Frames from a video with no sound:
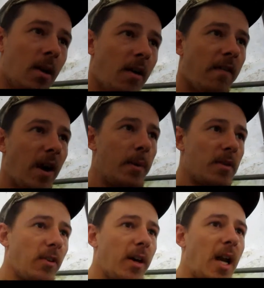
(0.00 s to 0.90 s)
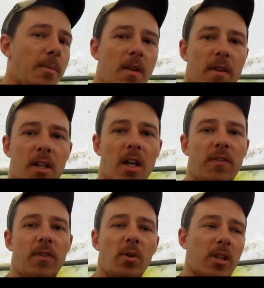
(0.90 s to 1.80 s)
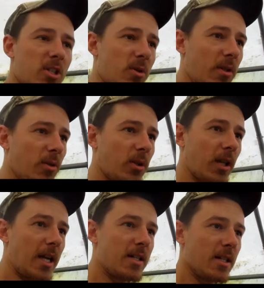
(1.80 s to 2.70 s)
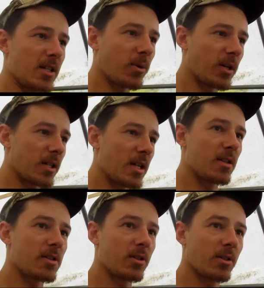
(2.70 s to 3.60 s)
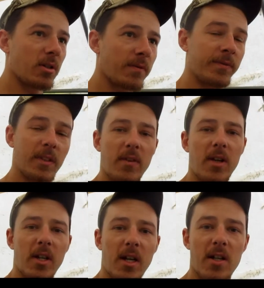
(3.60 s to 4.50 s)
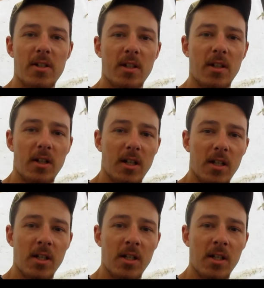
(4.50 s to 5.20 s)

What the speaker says: Farmersville, I had a bit of a dirty fuel issue with the old 1828, so if any of you guys are